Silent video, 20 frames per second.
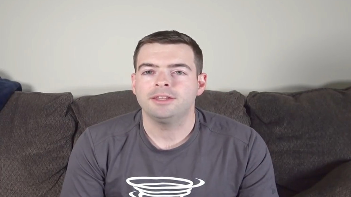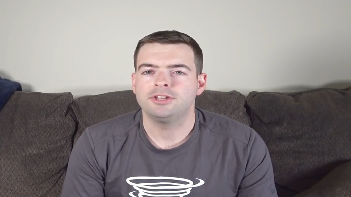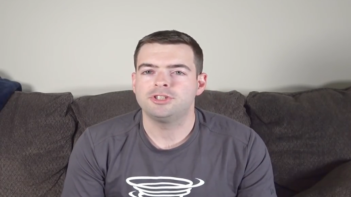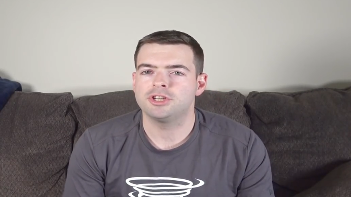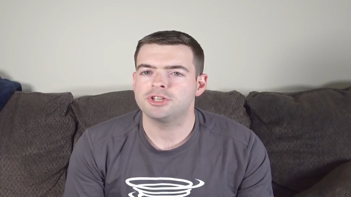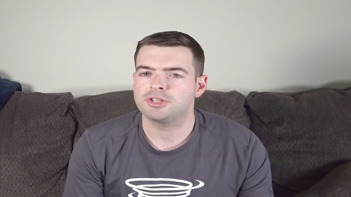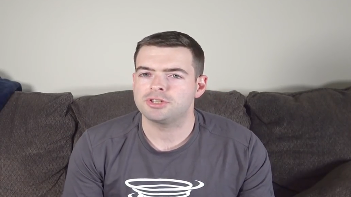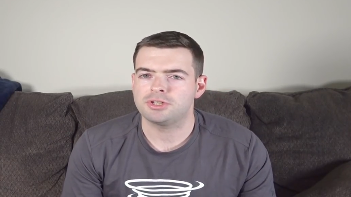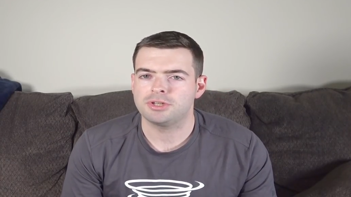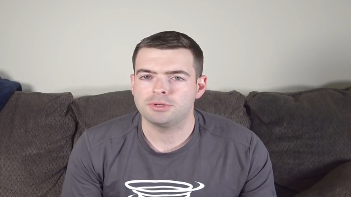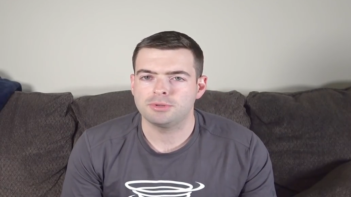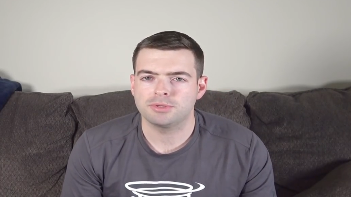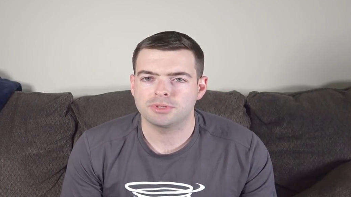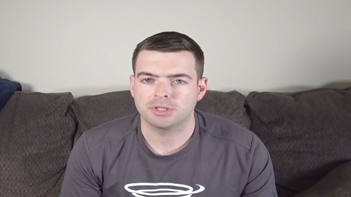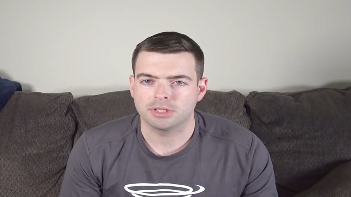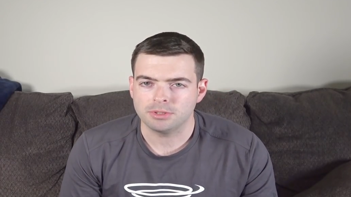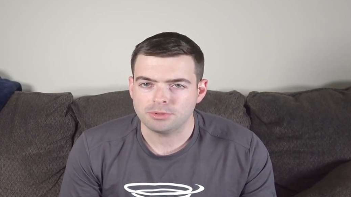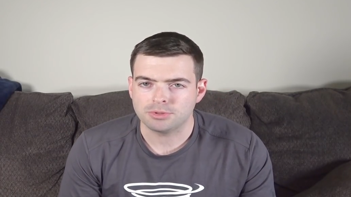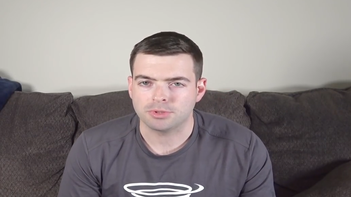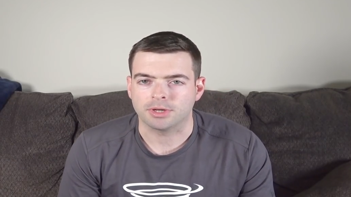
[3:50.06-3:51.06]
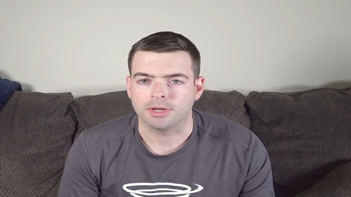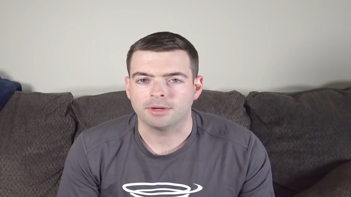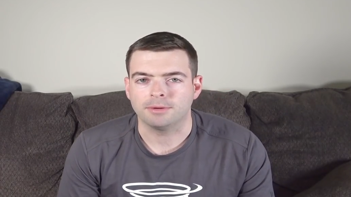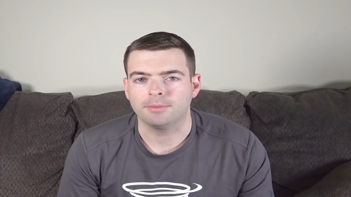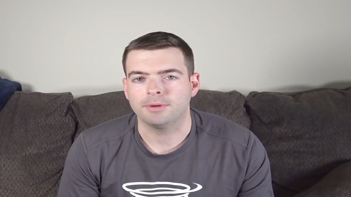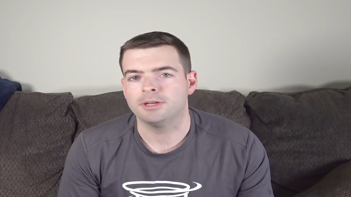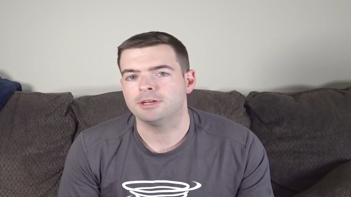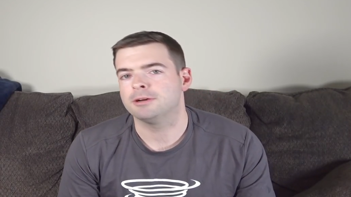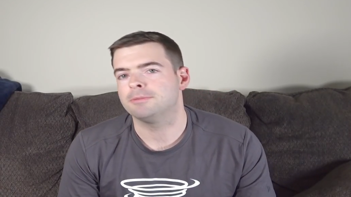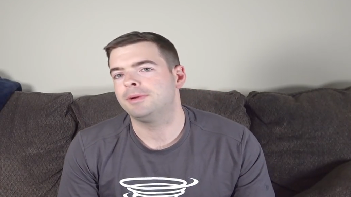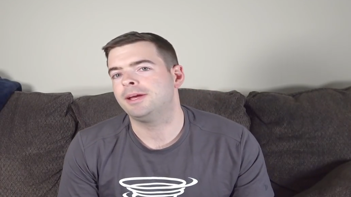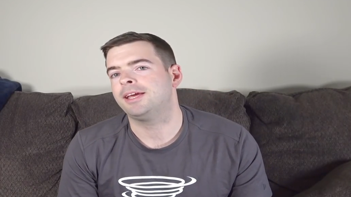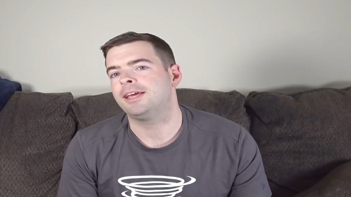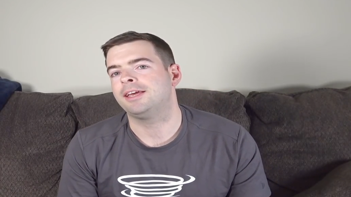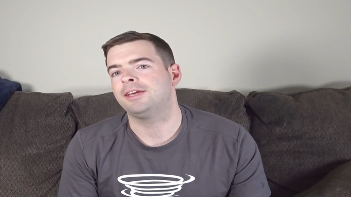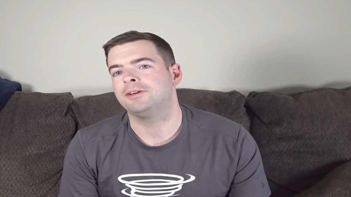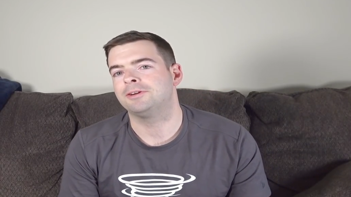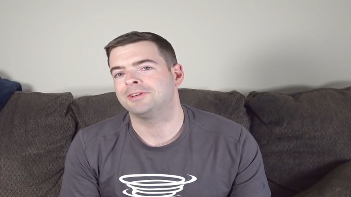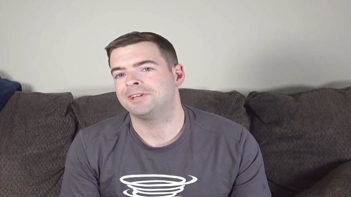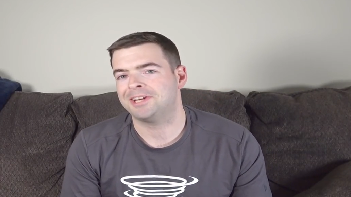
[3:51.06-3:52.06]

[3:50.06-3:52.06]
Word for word: just use Lutra when you're making your